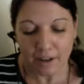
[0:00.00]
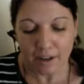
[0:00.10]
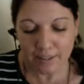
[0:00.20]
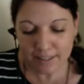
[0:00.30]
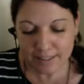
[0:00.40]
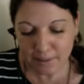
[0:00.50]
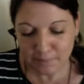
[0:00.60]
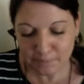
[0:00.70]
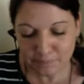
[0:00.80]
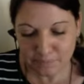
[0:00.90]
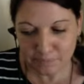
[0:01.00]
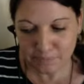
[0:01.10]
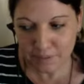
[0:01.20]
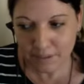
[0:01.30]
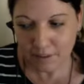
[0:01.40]
there's I
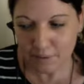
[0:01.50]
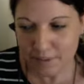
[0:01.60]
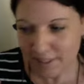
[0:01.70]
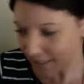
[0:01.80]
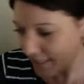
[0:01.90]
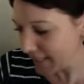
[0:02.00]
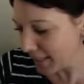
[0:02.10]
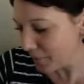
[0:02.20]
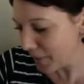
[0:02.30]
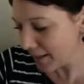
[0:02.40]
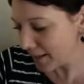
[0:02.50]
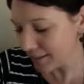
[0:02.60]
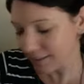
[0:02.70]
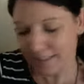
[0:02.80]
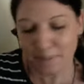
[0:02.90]
was just thinking about
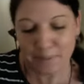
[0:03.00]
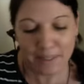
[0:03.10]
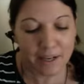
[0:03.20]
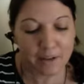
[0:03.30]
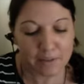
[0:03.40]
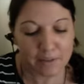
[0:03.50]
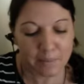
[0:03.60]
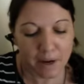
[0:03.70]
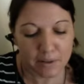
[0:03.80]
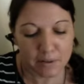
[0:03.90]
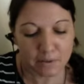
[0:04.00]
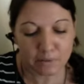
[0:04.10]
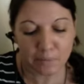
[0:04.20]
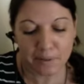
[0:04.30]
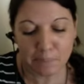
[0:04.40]
something else, about sort
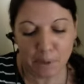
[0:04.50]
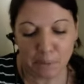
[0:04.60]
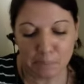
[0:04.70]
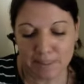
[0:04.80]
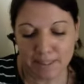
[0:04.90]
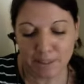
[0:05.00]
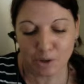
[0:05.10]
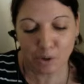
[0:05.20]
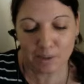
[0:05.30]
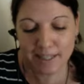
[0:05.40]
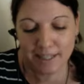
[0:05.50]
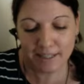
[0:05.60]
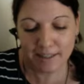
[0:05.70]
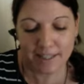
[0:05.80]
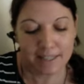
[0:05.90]
of repurposing
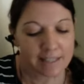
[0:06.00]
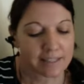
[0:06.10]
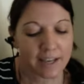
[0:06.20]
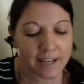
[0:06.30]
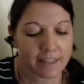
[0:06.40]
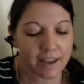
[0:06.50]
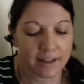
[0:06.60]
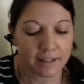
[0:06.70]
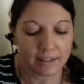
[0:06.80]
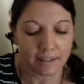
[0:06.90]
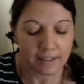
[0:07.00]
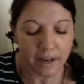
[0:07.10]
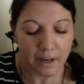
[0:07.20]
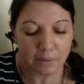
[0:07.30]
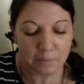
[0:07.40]
content and things like that.
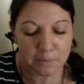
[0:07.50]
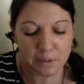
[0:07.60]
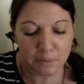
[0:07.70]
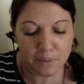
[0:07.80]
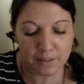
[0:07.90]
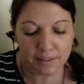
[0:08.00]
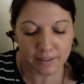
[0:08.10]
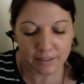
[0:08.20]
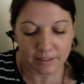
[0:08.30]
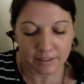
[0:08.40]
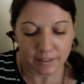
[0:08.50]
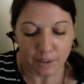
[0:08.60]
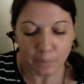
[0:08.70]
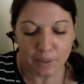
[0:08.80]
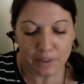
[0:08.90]
So with the
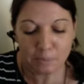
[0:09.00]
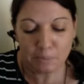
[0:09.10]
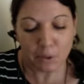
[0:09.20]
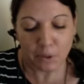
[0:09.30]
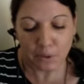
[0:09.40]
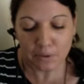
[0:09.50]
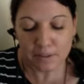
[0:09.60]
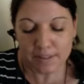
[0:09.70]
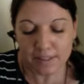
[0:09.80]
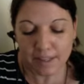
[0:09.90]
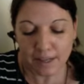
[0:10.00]
blogs,